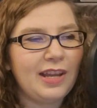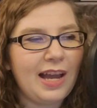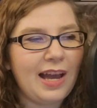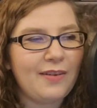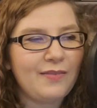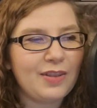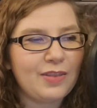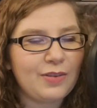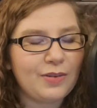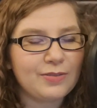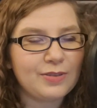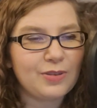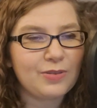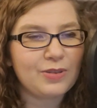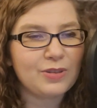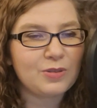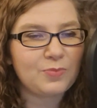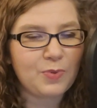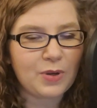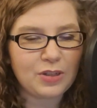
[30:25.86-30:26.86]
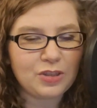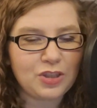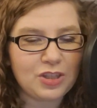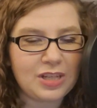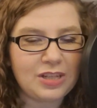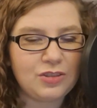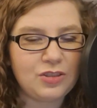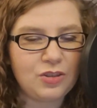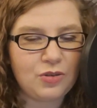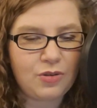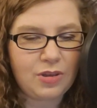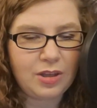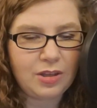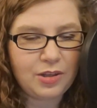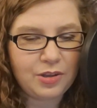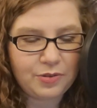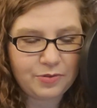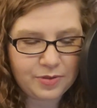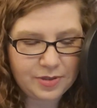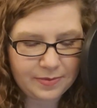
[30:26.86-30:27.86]
have it. Those are the spreadsheets you can
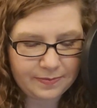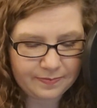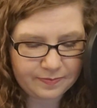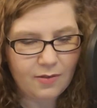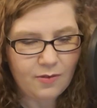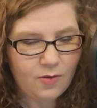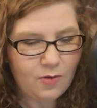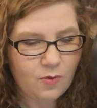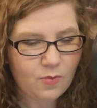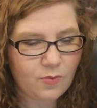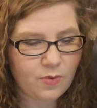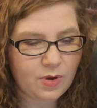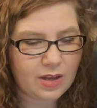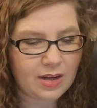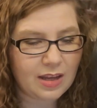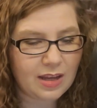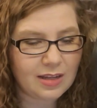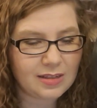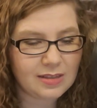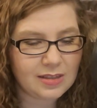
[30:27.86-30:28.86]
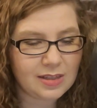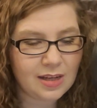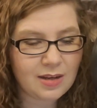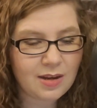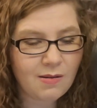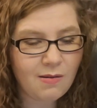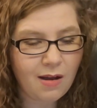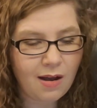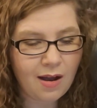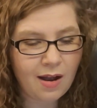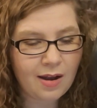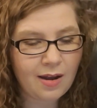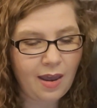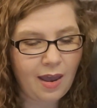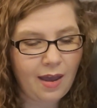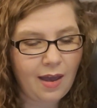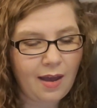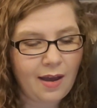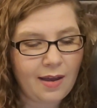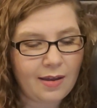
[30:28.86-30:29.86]
use. We're going to continue on
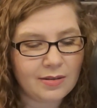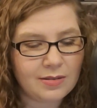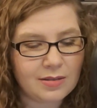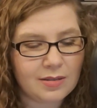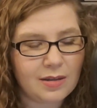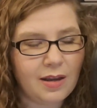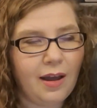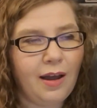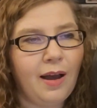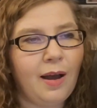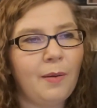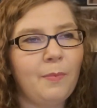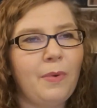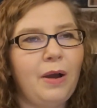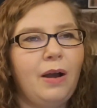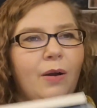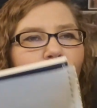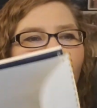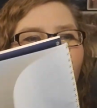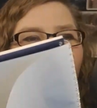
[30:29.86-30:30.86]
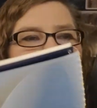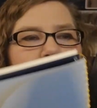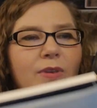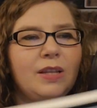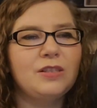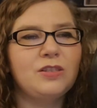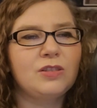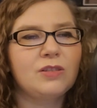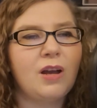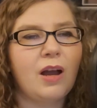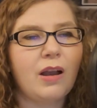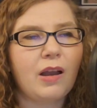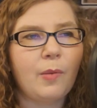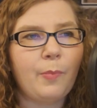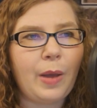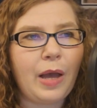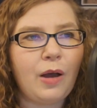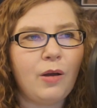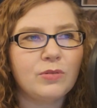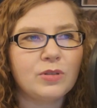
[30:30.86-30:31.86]
and let's talk
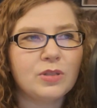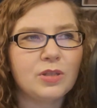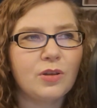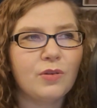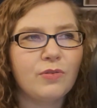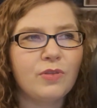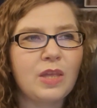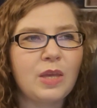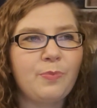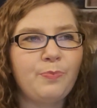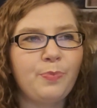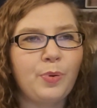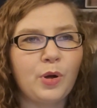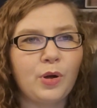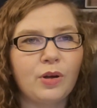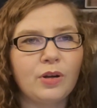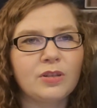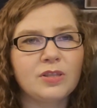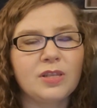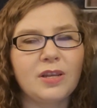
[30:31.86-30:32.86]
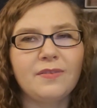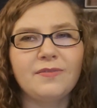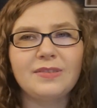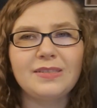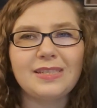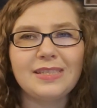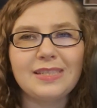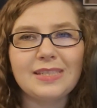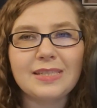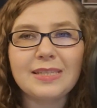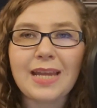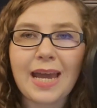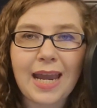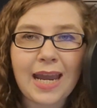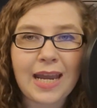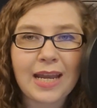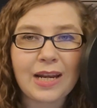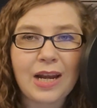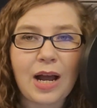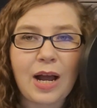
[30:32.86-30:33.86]
about the perks of
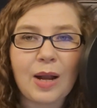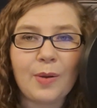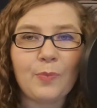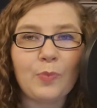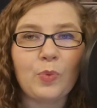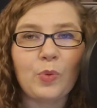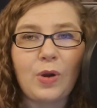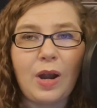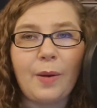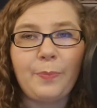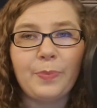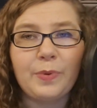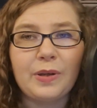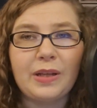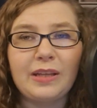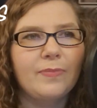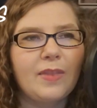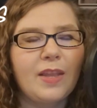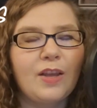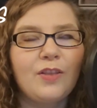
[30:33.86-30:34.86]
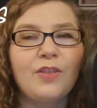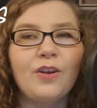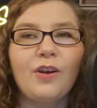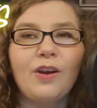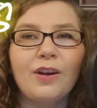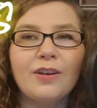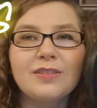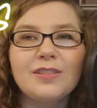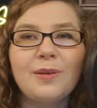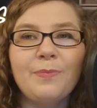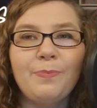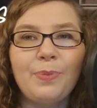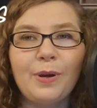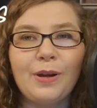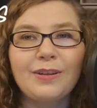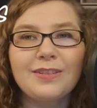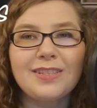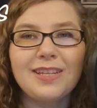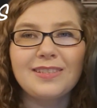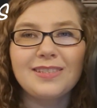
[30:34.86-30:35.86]
staying on property. There are some
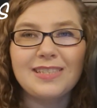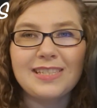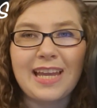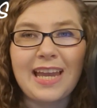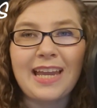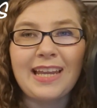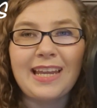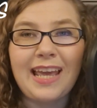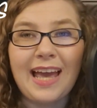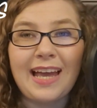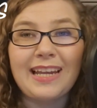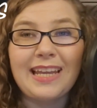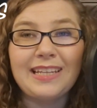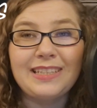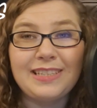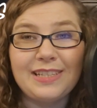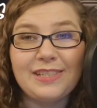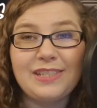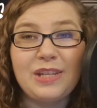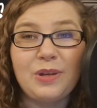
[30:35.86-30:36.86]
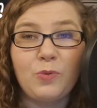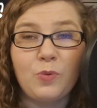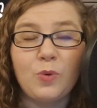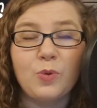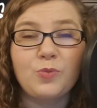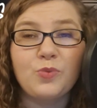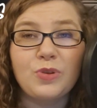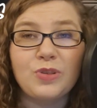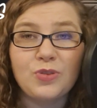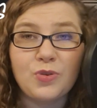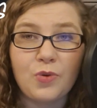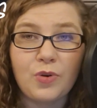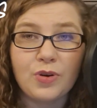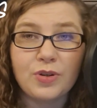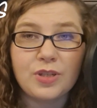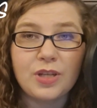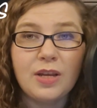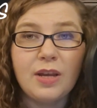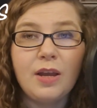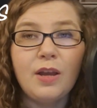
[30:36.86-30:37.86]
perks at staying at a Disney World resort